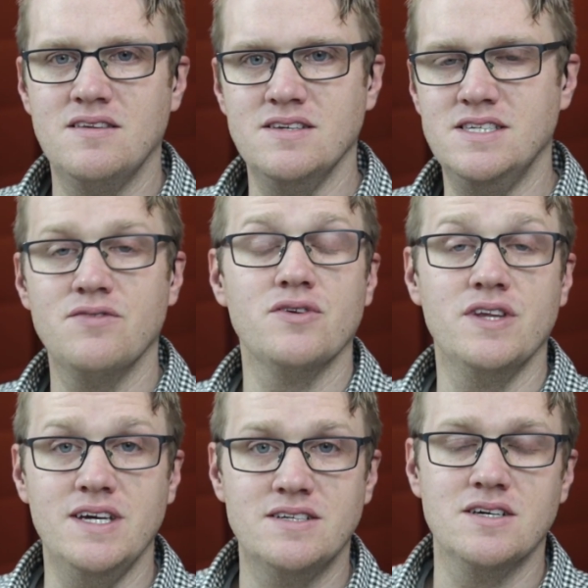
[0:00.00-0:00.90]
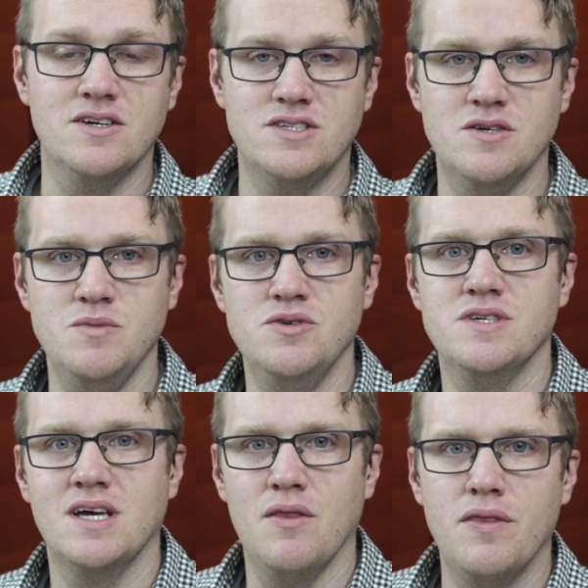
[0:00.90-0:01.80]
differently to
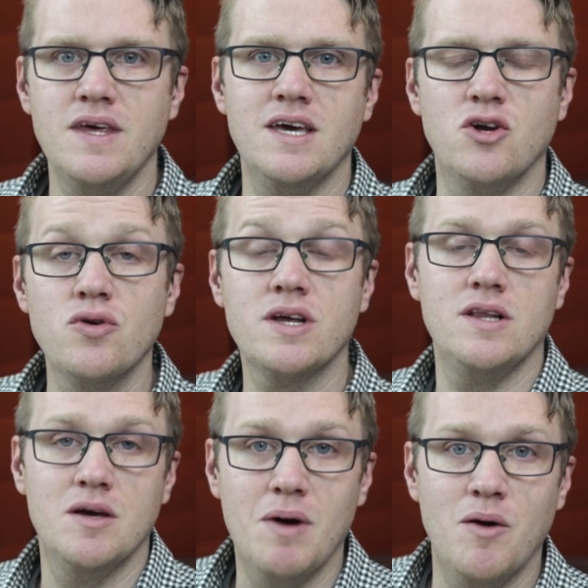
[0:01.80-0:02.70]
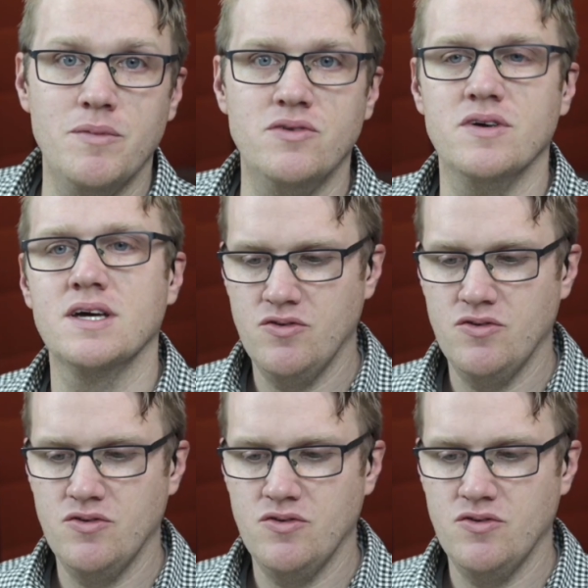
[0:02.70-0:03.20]
music and thinking critically about music.